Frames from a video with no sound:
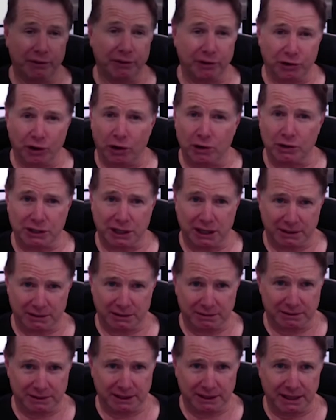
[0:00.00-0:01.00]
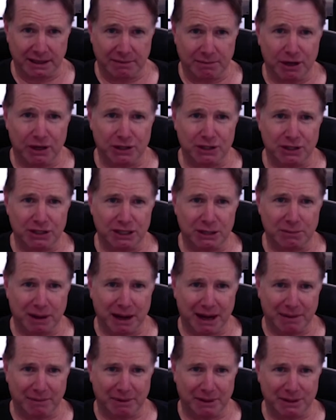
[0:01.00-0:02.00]
a doctor in the emergency
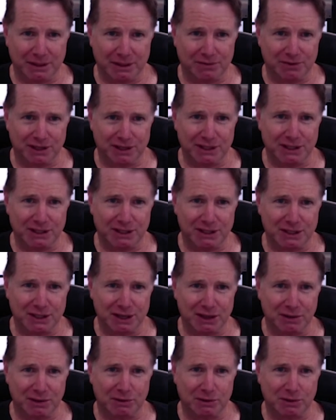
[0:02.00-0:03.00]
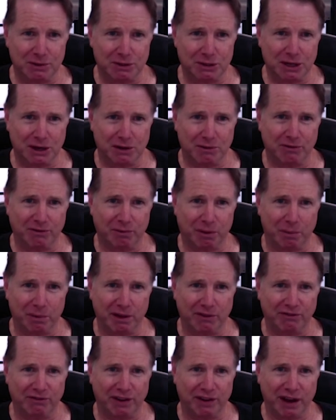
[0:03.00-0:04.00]
department at St Vincent's, so there was also probably a
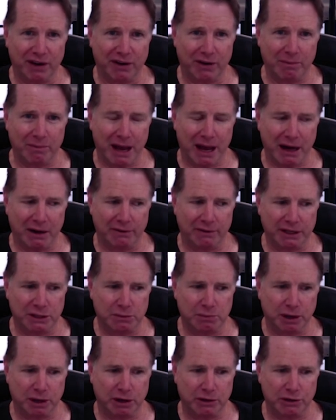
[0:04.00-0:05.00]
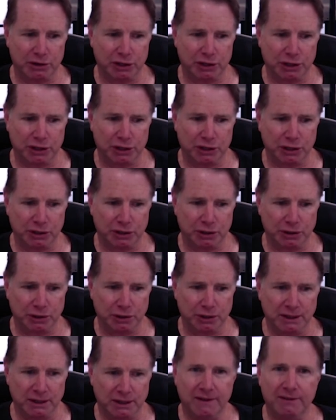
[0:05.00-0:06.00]
fair amount of exposure to
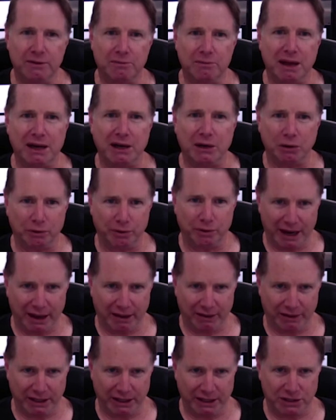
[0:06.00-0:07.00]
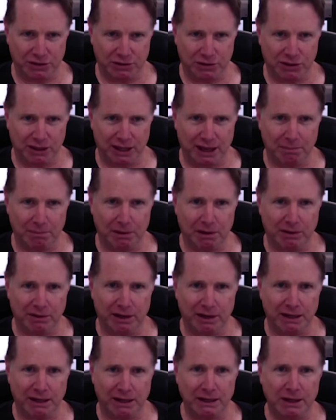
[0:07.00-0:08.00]
the medical realities through that
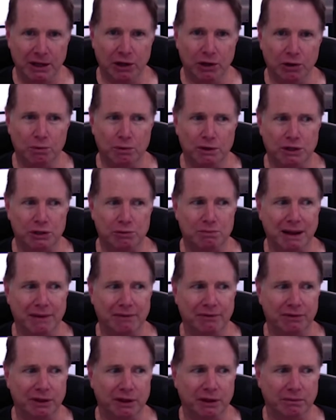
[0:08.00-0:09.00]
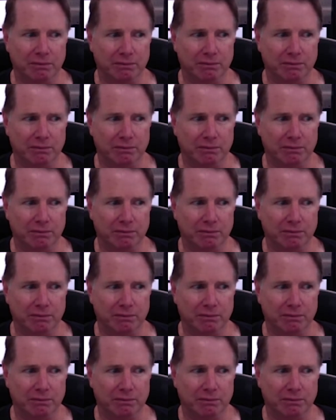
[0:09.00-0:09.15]
period, which meant that